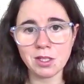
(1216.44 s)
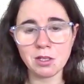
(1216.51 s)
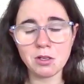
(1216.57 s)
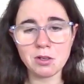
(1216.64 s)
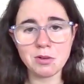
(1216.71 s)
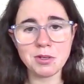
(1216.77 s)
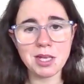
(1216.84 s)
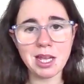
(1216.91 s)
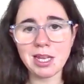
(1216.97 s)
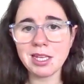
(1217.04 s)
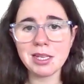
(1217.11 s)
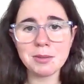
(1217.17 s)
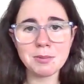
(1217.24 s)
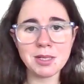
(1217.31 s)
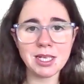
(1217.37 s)
You know,
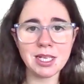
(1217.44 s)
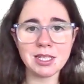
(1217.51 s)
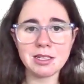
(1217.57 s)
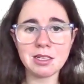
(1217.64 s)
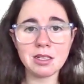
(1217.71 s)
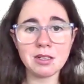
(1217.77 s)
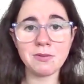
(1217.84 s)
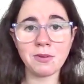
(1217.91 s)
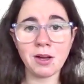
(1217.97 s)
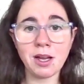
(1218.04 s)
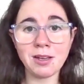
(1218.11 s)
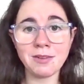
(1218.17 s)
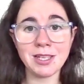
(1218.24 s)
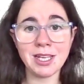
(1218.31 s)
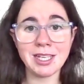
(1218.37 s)
take a minute, take
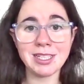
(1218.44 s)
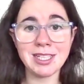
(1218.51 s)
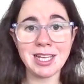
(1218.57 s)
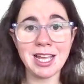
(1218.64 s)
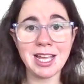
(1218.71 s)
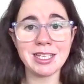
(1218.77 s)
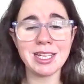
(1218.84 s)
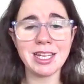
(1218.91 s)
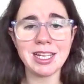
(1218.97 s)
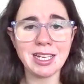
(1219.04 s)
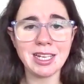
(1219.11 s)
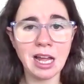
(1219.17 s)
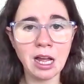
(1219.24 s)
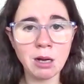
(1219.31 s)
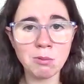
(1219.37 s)
5, take 10, take
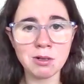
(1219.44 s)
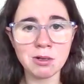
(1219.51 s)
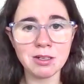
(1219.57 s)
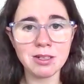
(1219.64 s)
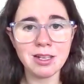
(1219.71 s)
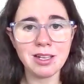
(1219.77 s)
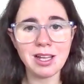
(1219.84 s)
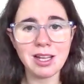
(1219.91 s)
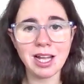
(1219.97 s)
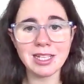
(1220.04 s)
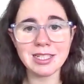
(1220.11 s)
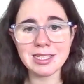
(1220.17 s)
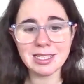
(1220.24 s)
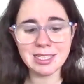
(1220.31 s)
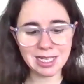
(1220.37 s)
an hour
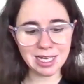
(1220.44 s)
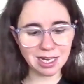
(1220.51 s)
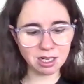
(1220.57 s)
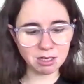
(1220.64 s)
and sit.